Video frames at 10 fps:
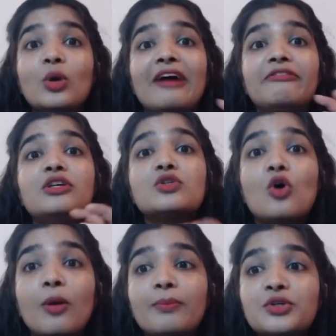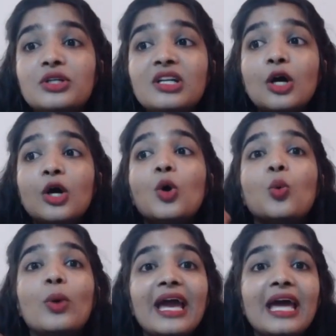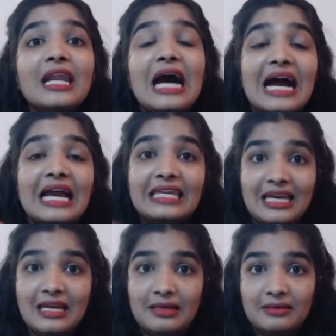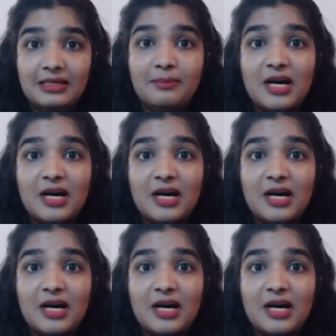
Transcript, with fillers: you have this option where I can,